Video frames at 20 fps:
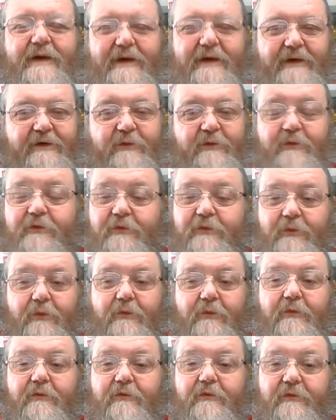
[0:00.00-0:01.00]
And you'd have
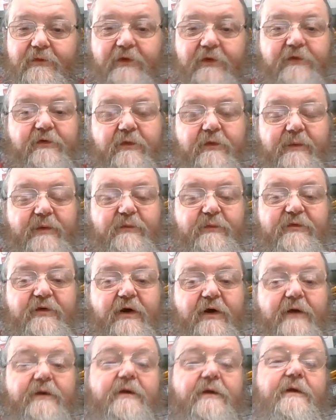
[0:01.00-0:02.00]
thought the first time it was
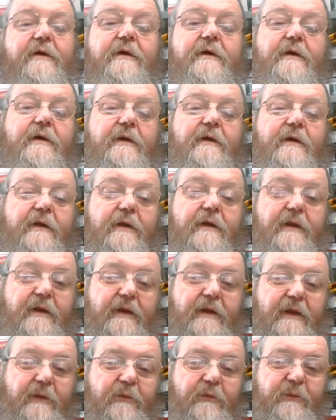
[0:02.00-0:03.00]
done,
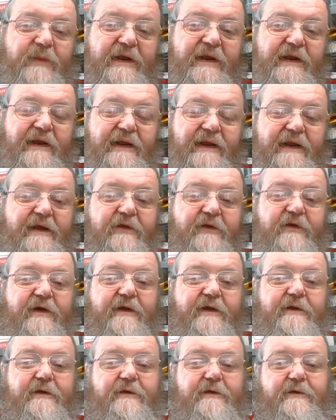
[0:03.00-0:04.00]
it would be cleared
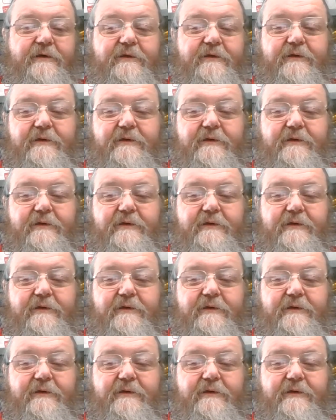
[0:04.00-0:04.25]
and